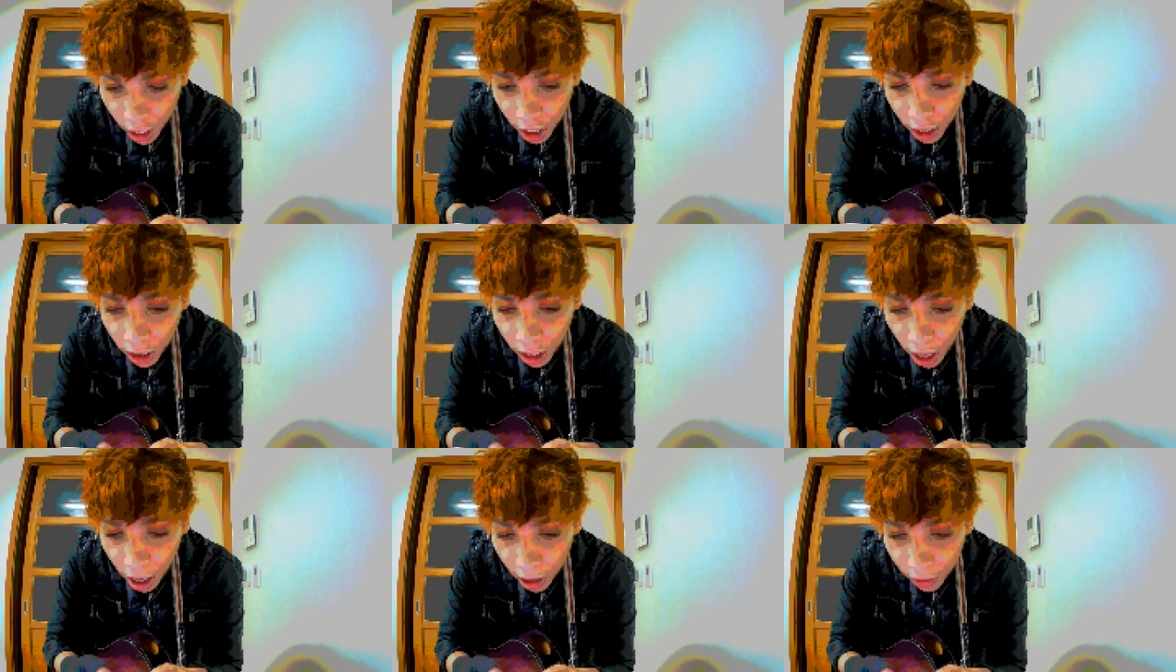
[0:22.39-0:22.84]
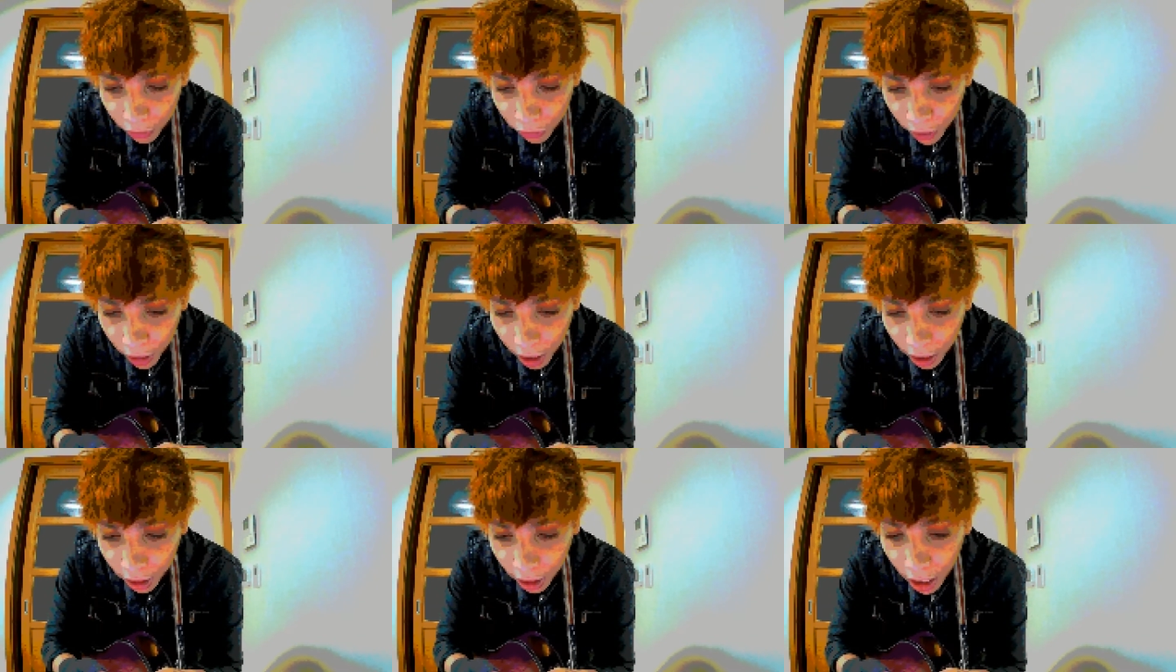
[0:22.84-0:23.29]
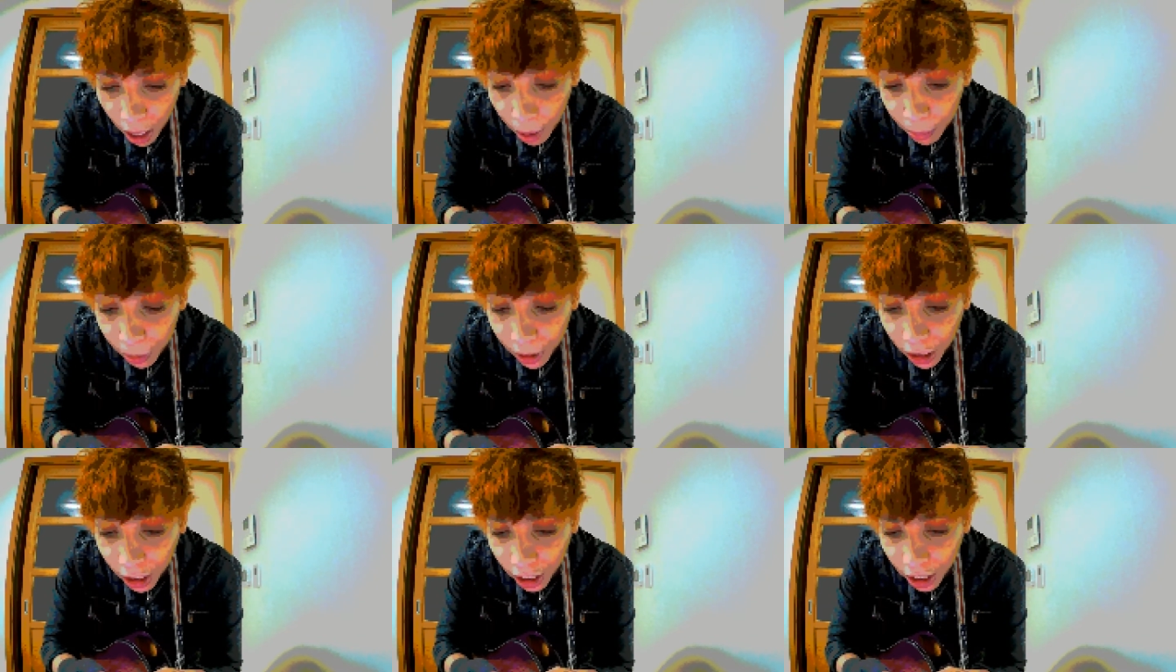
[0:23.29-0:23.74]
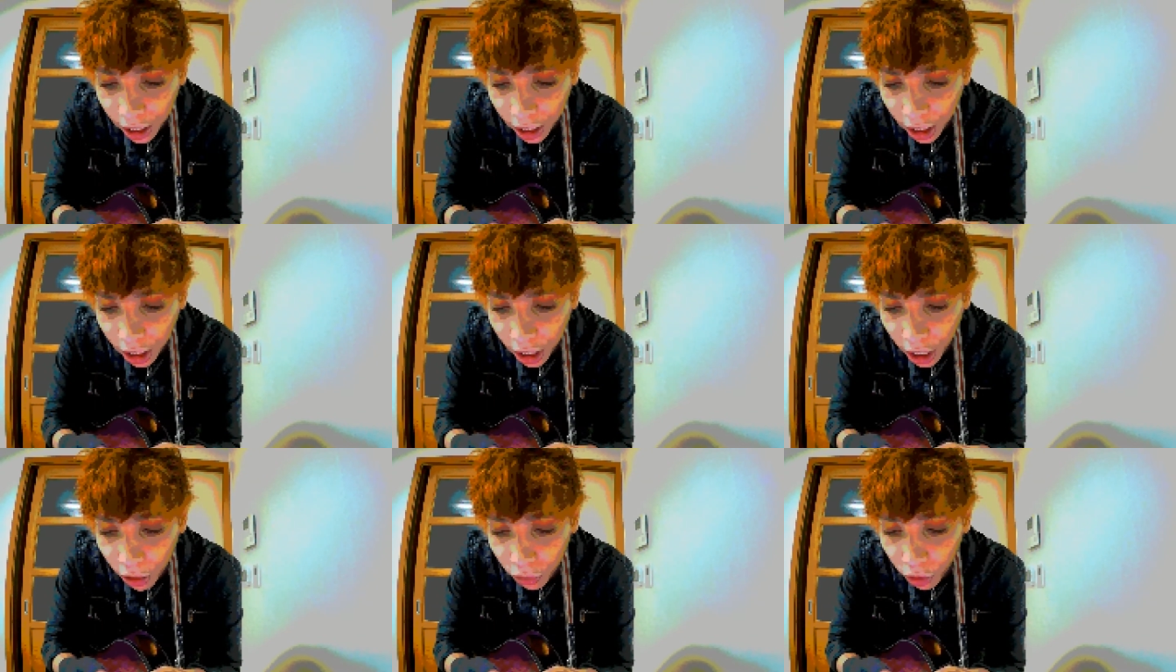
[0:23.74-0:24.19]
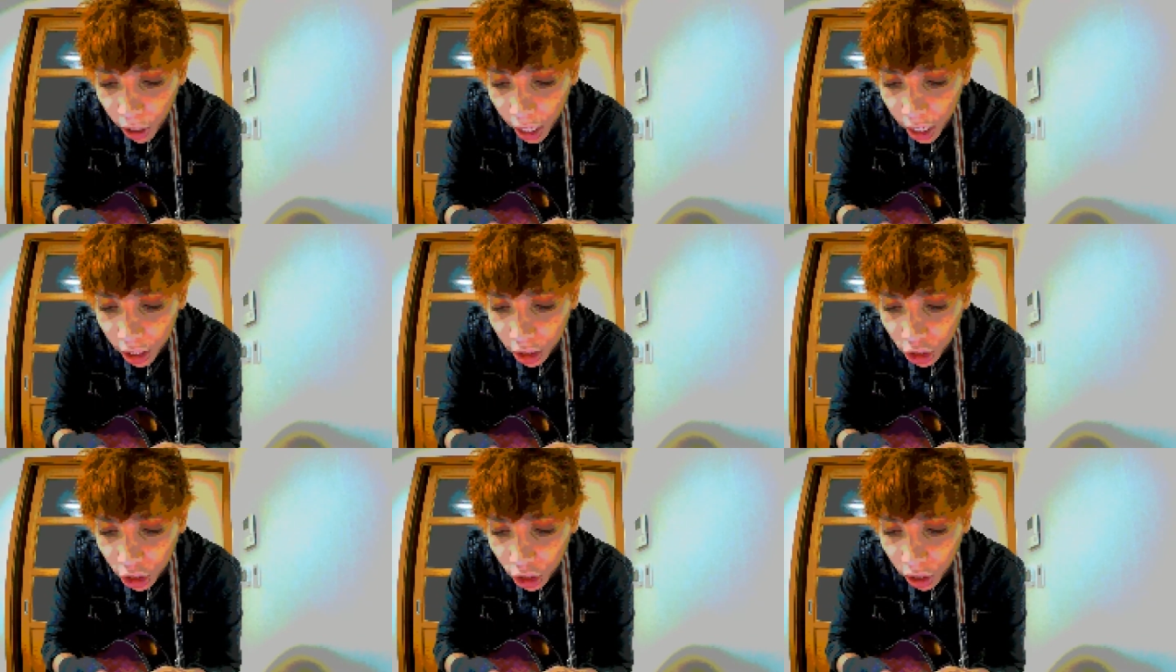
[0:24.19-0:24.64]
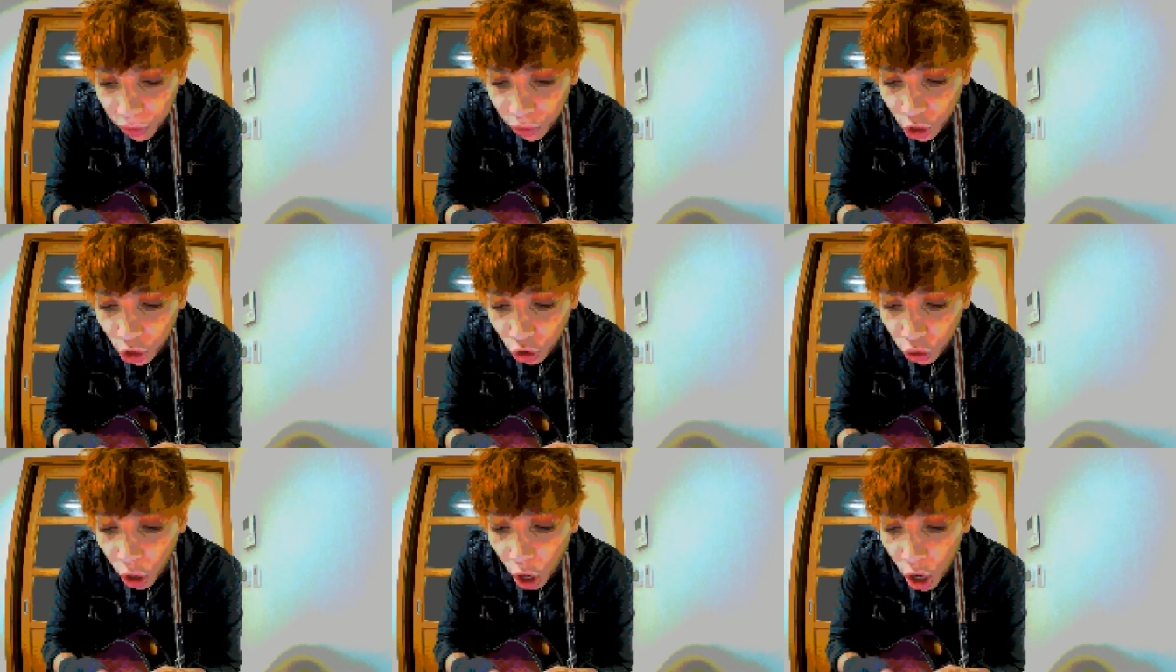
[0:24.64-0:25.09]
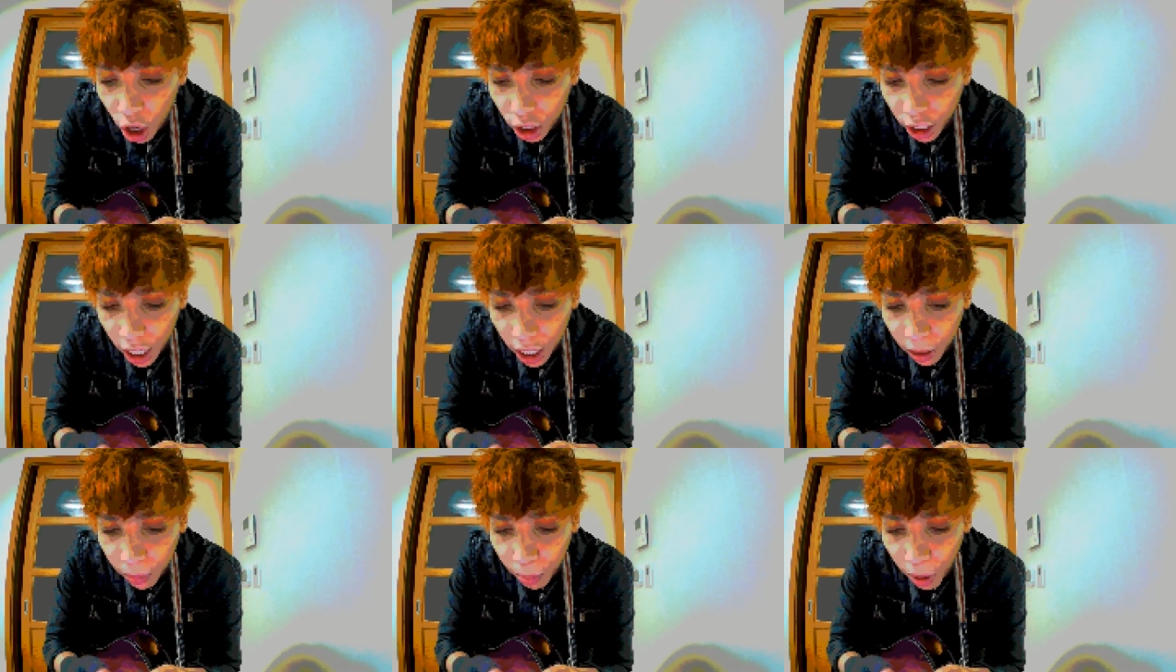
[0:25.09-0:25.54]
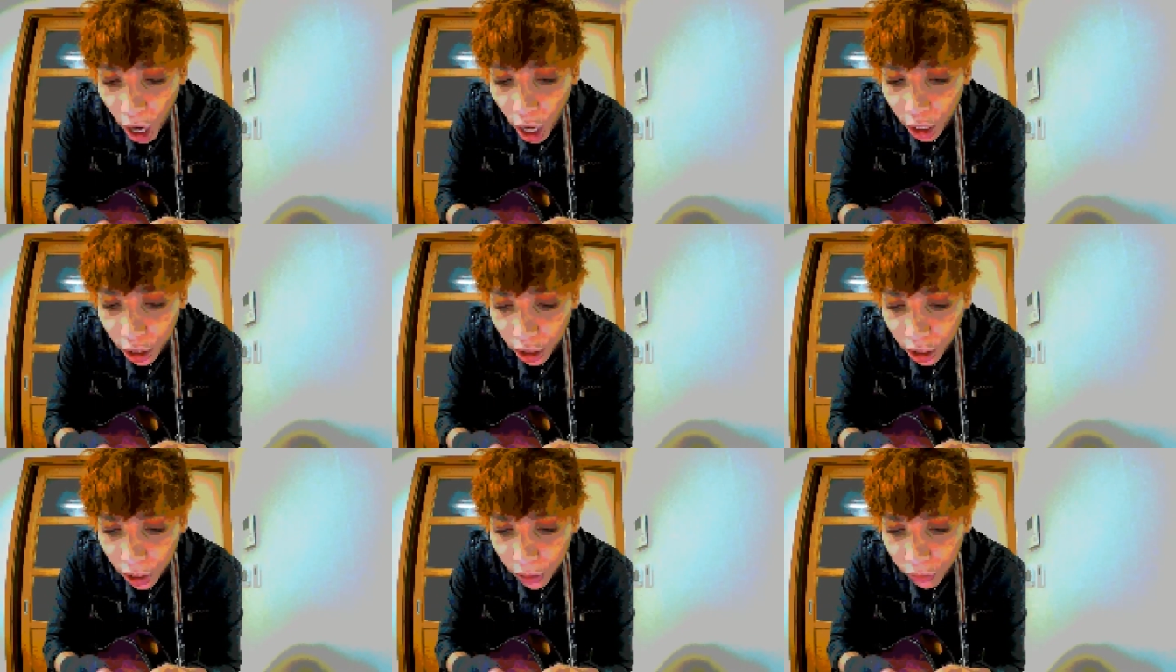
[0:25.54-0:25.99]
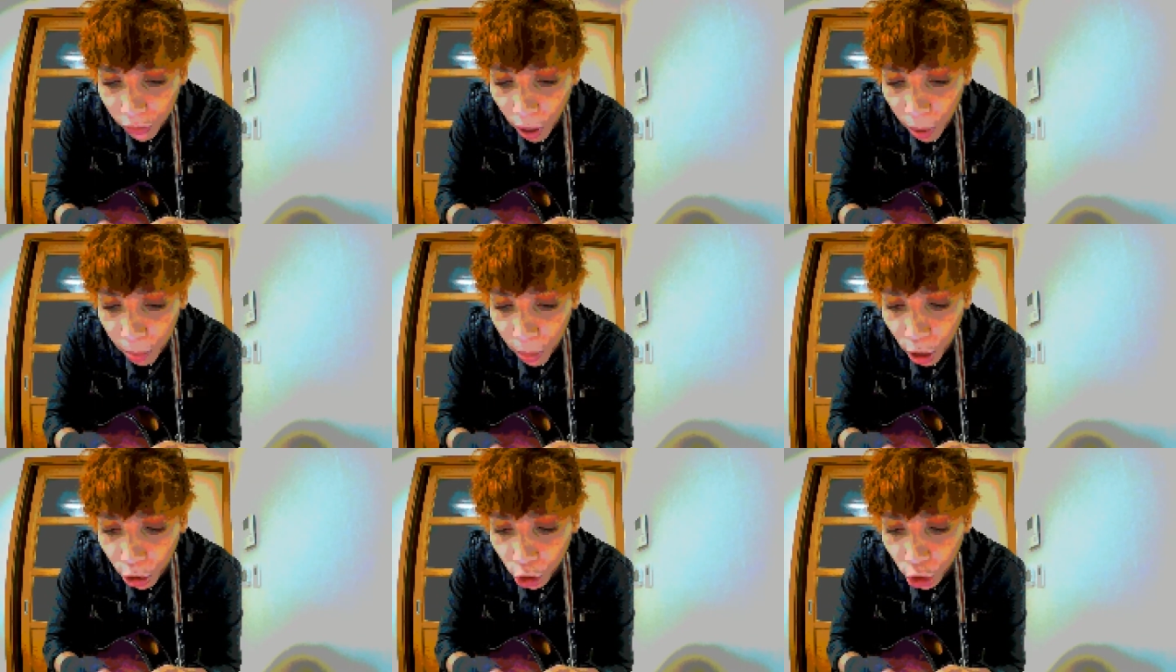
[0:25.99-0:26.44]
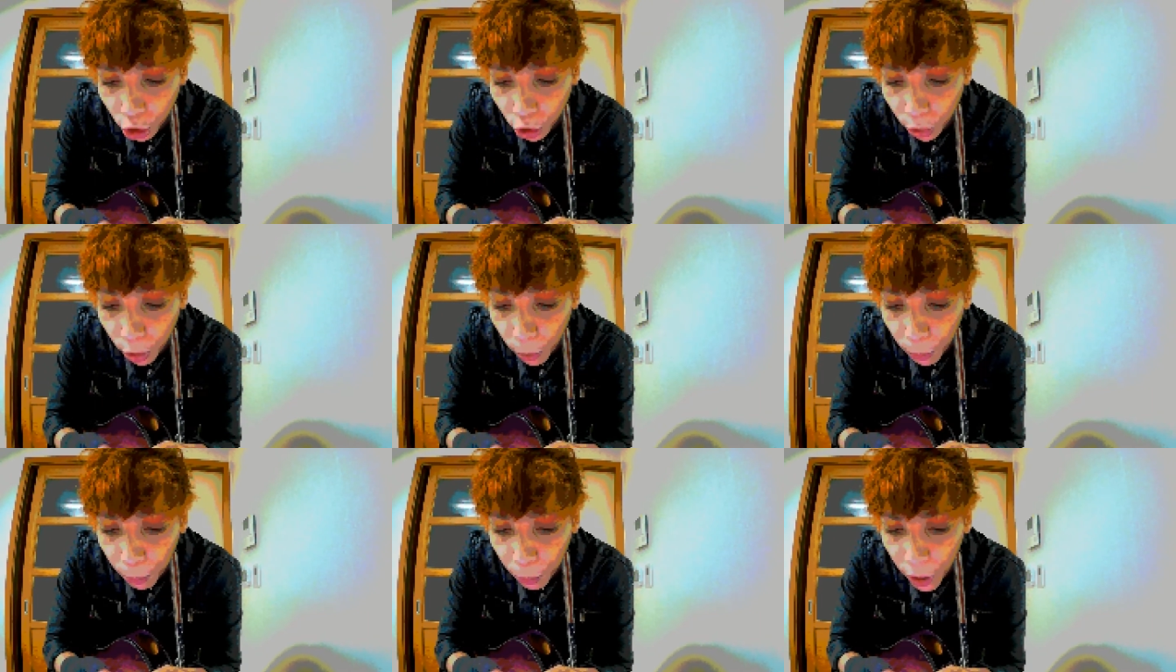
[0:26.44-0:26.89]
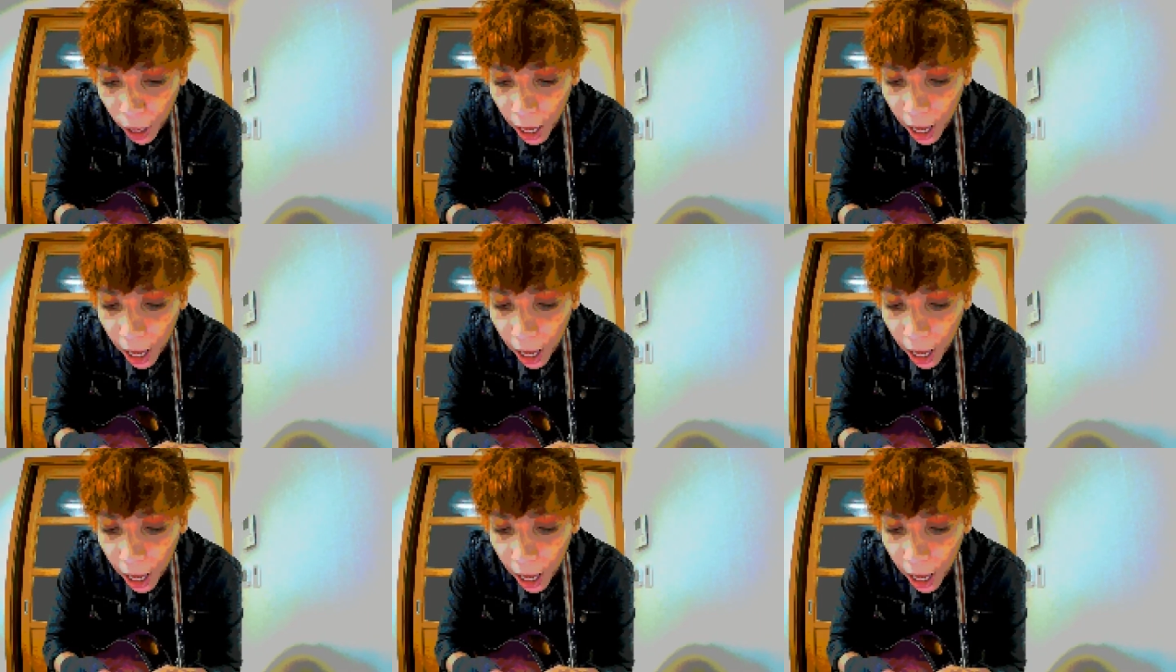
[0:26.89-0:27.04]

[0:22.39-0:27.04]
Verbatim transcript: love encompasses a range of strong and positive emotional